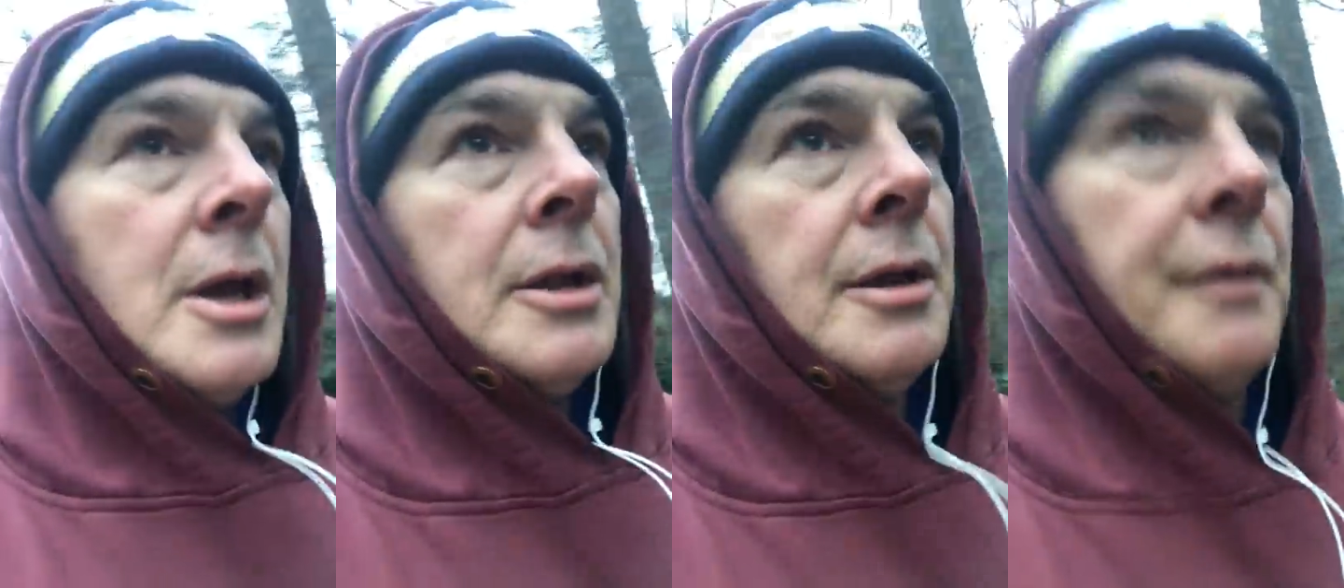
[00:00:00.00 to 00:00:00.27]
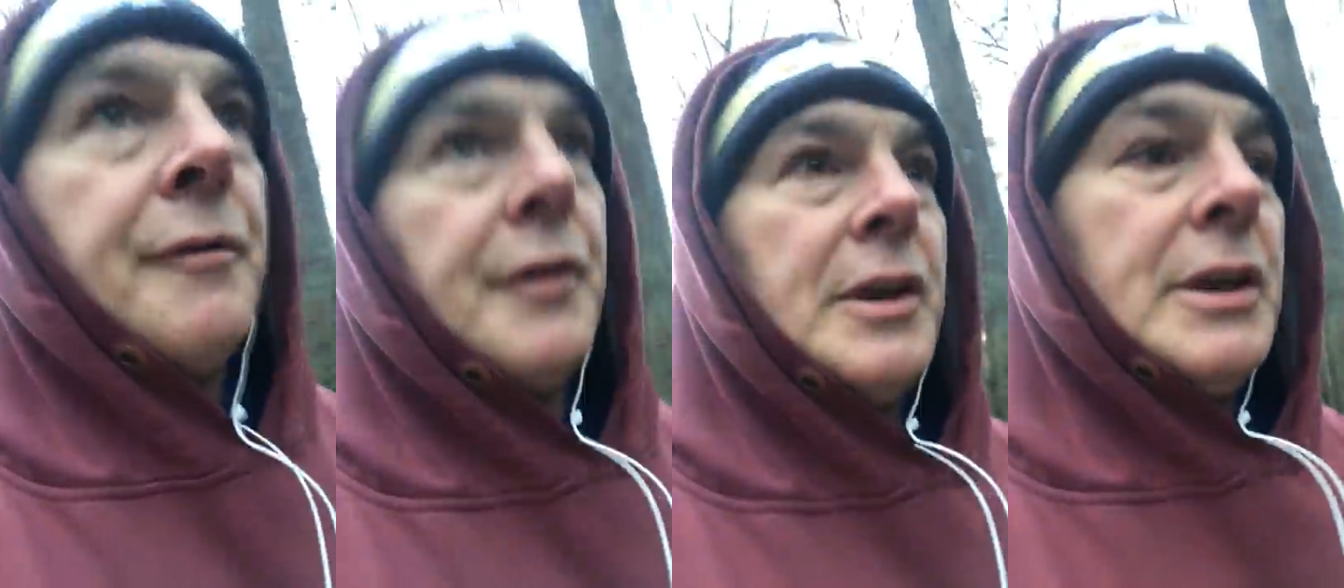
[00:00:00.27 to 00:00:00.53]

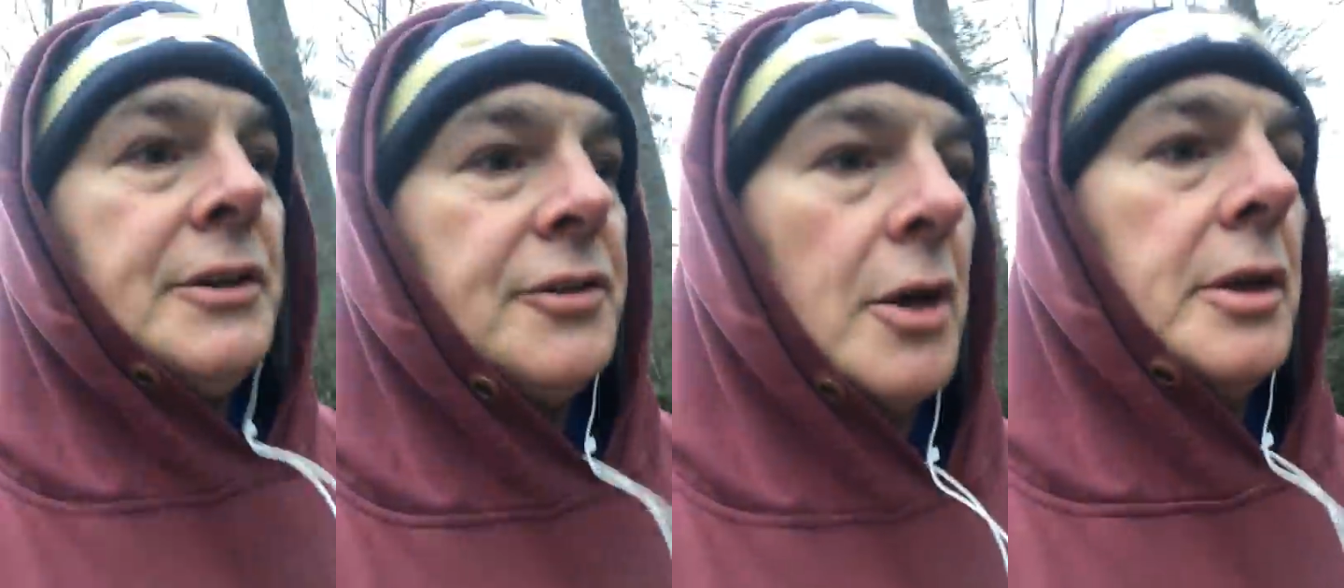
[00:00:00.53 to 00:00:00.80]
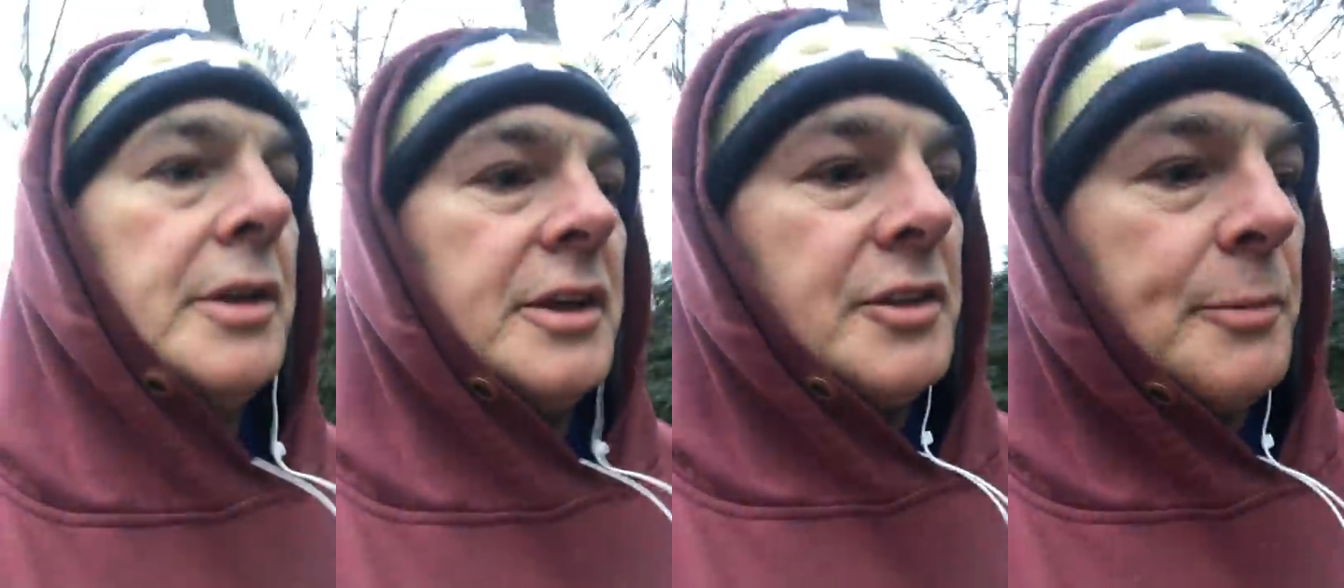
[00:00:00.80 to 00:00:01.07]
the fees
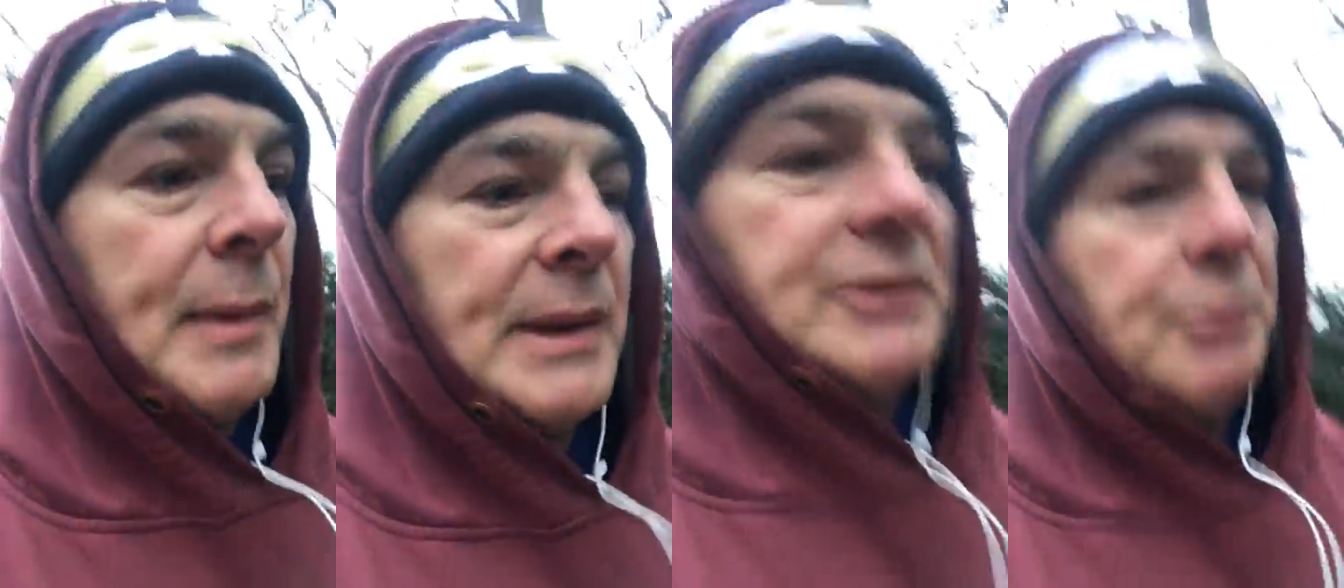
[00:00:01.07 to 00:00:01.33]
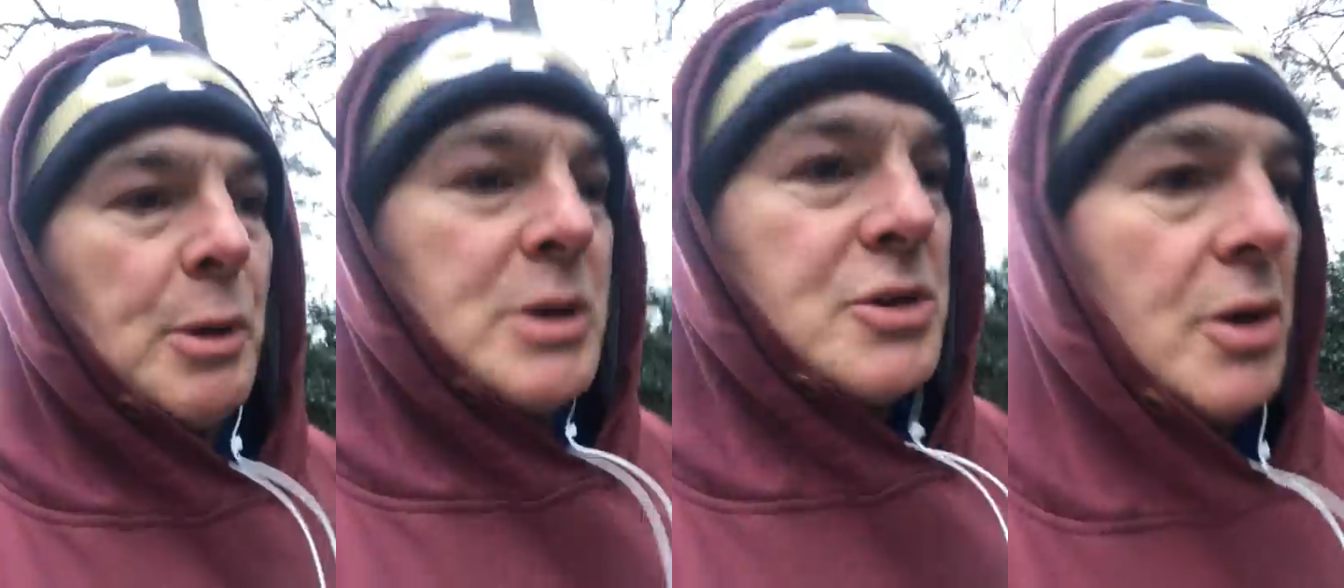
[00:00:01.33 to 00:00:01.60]
on the
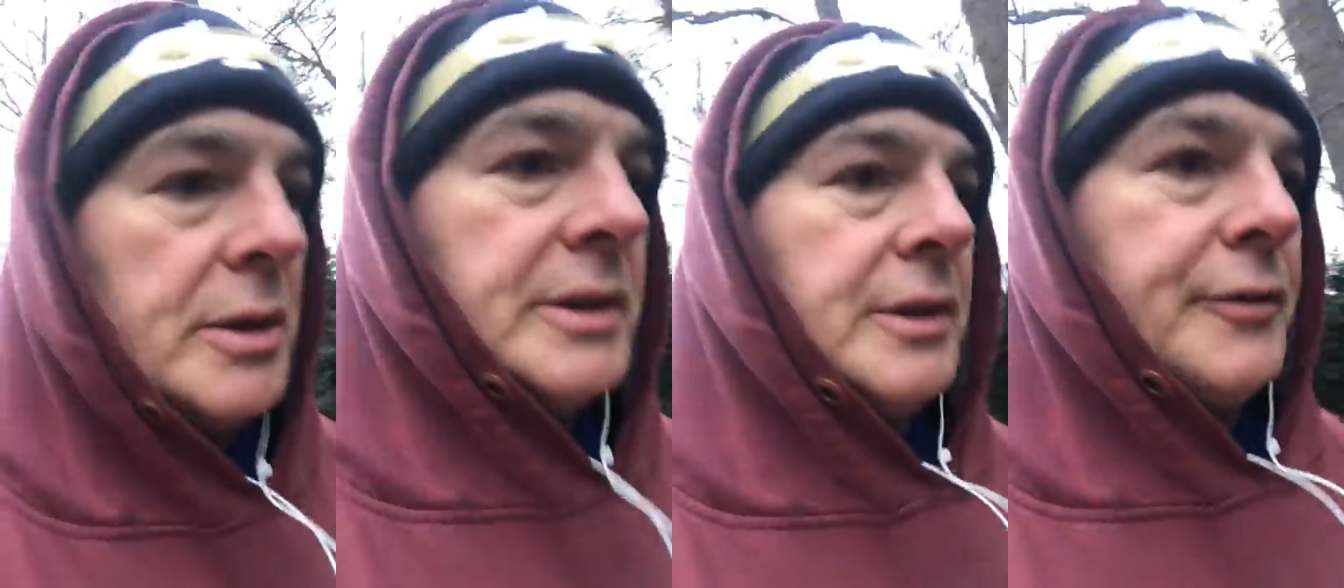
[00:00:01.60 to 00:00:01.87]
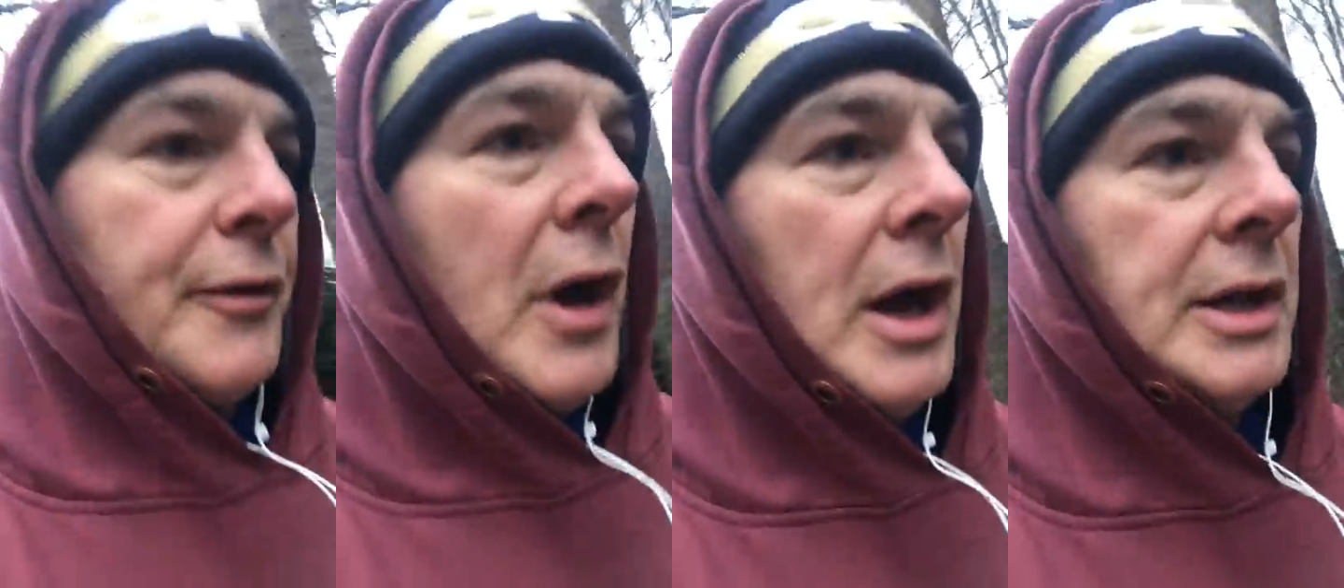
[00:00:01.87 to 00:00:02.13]
expense ratio on
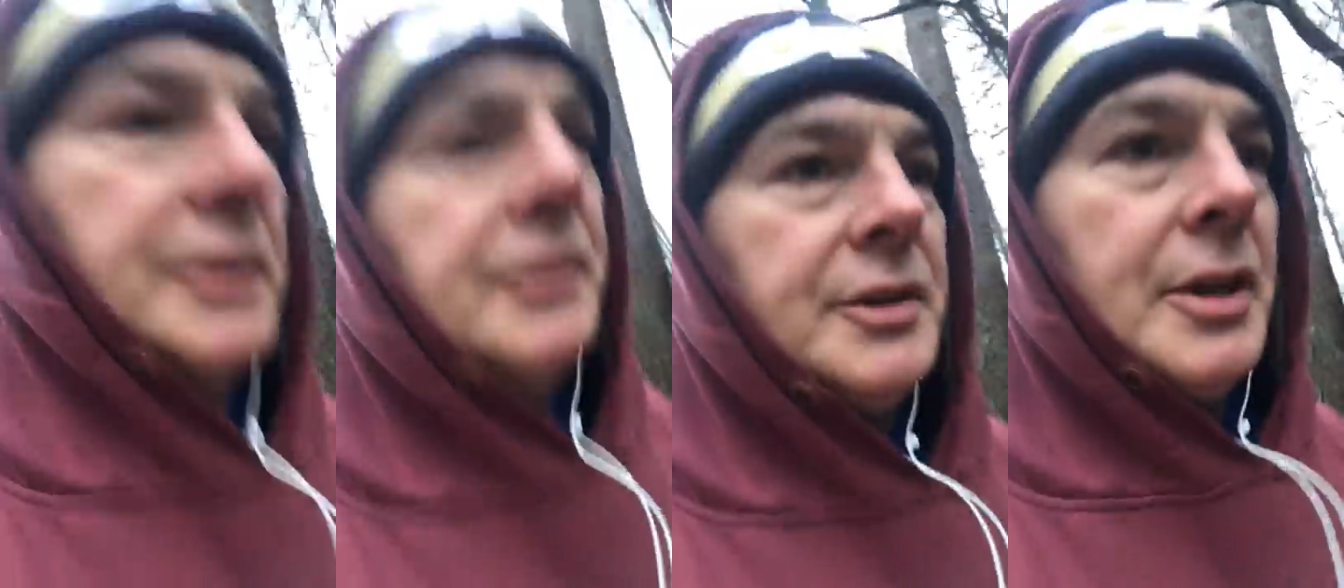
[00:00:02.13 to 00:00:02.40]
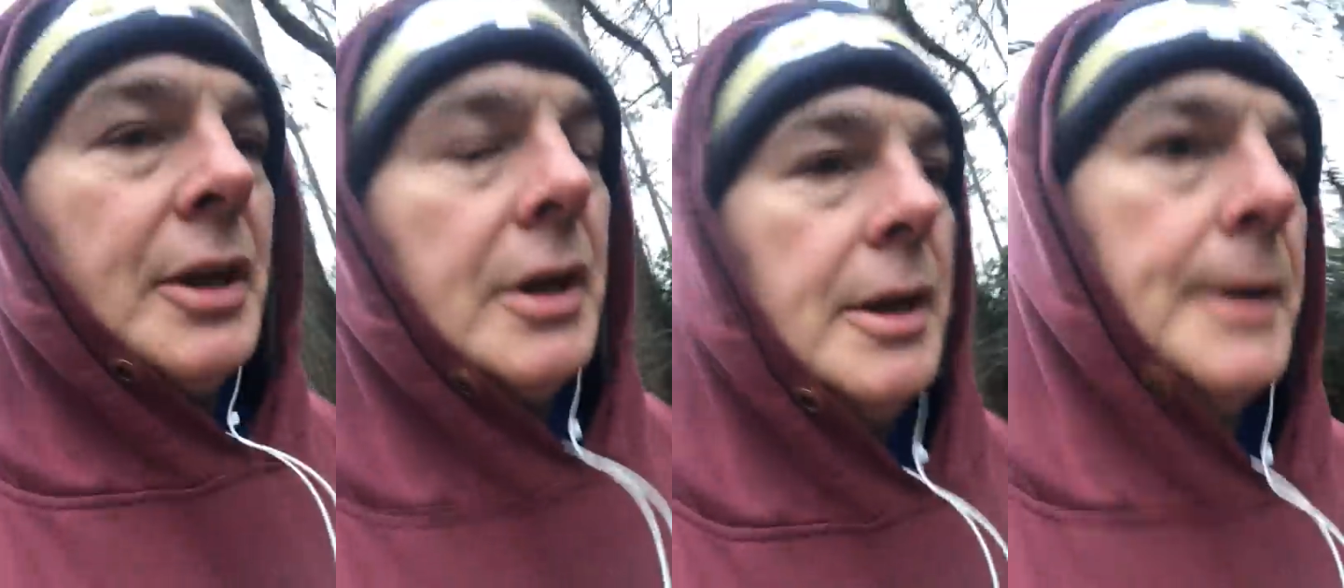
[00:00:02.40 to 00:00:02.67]
these funds